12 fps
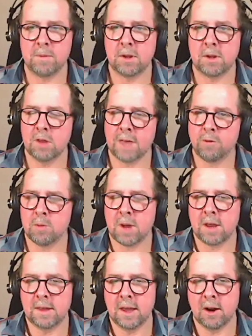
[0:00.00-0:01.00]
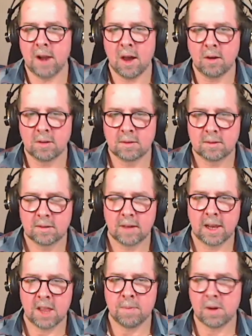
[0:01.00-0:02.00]
been doing that for about a year now,
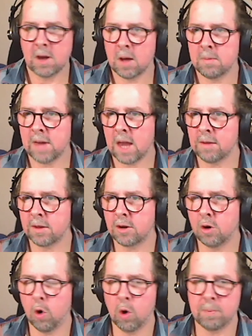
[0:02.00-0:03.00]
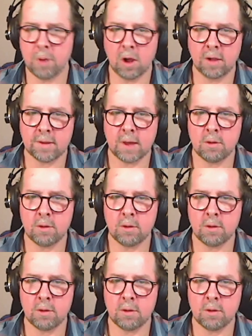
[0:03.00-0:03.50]
and it's become kind of the core pulse.